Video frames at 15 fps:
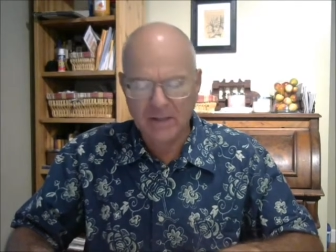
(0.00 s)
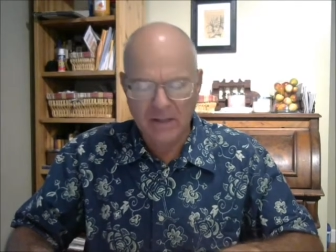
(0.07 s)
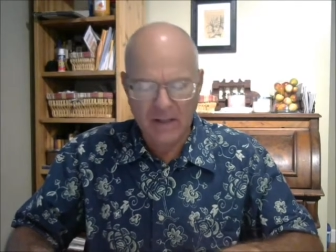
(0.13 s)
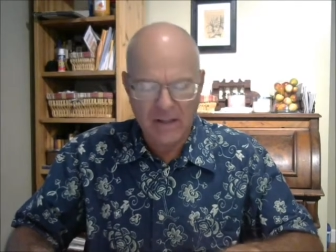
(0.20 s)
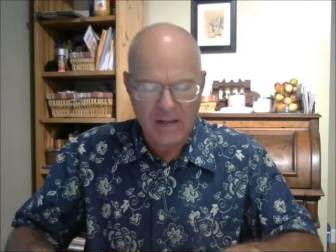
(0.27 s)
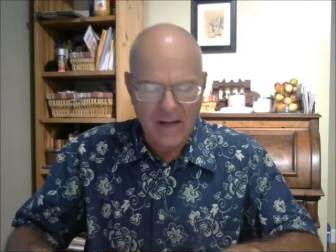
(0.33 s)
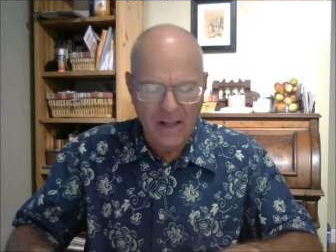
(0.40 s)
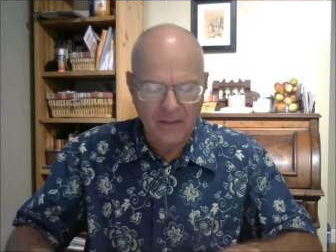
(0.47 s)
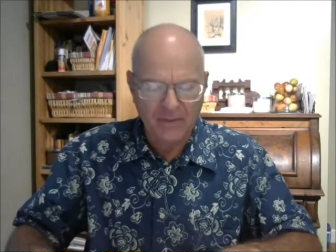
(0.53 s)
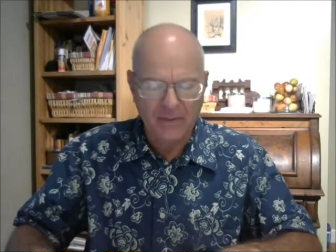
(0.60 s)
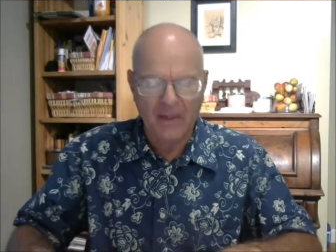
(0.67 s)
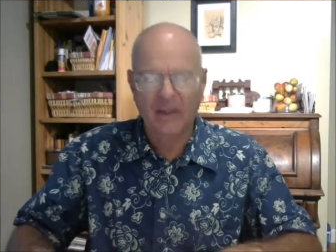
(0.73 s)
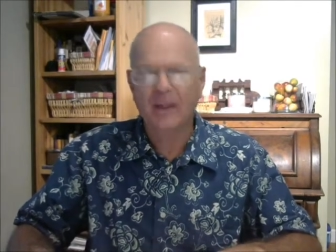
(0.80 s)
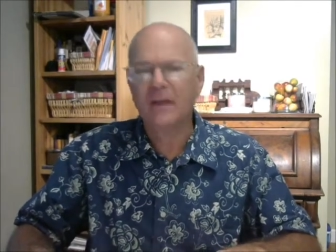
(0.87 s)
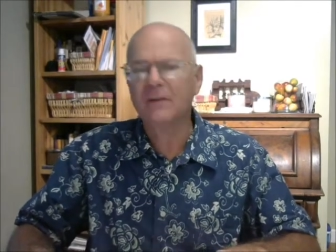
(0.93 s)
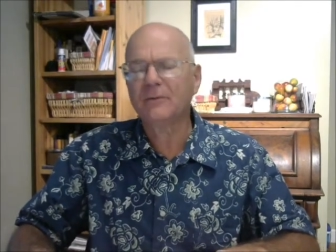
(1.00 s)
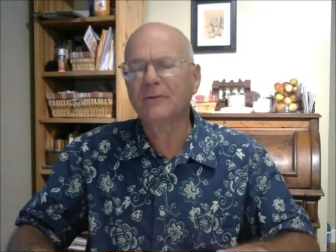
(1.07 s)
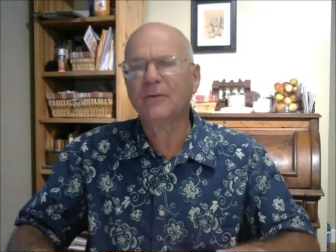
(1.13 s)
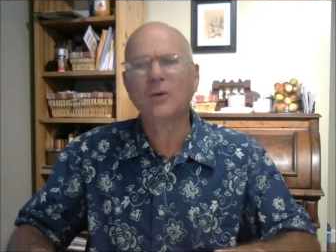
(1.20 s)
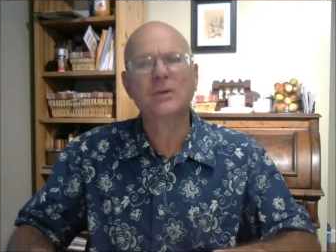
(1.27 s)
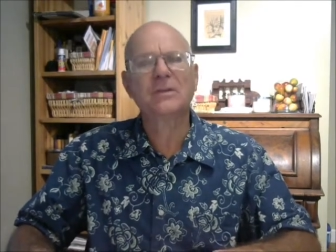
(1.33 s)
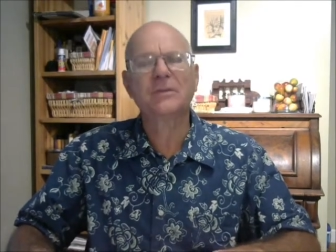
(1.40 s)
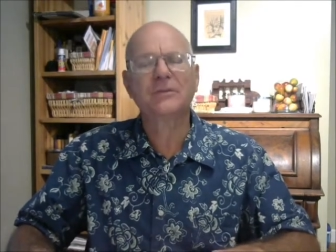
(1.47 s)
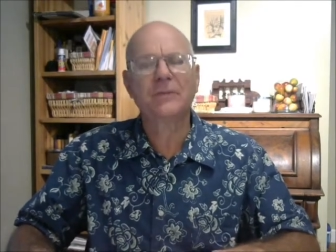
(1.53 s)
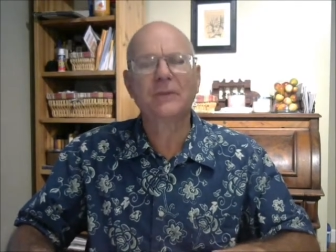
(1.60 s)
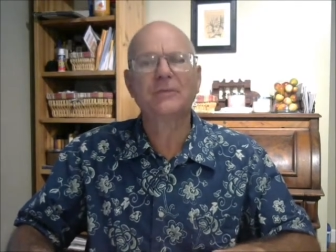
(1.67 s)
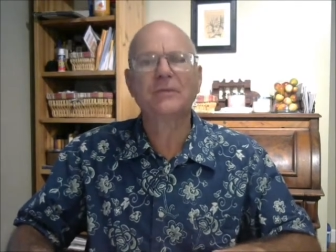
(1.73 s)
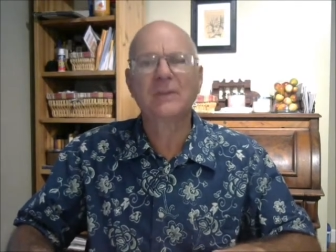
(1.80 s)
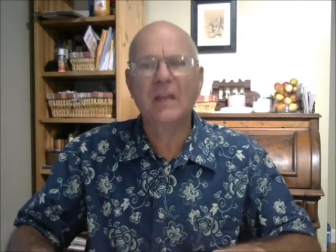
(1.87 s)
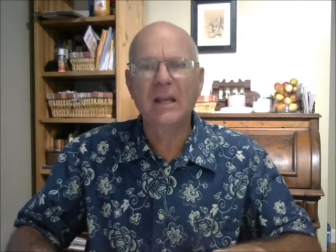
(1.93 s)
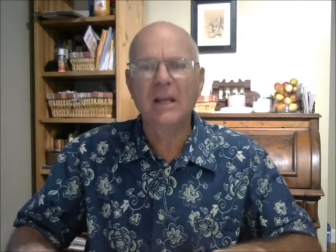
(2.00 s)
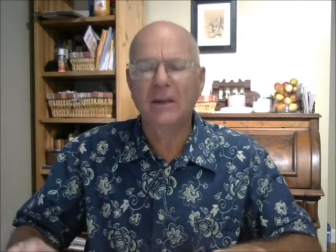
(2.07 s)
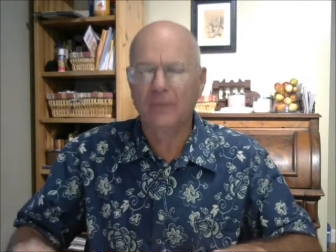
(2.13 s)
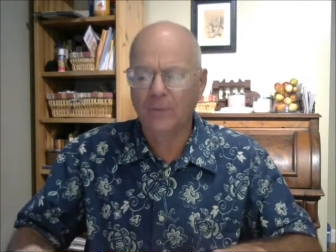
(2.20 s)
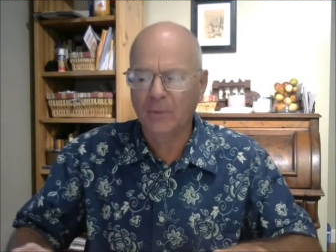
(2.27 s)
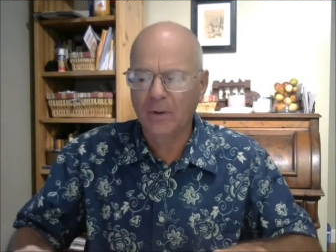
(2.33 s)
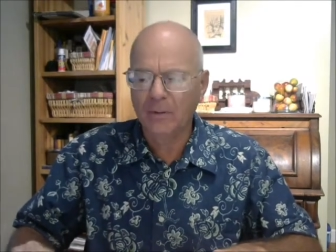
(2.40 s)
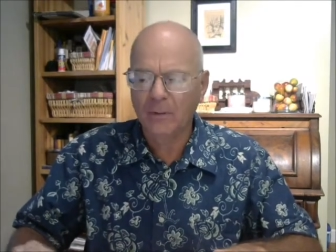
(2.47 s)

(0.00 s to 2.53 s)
to nothing in verse 15,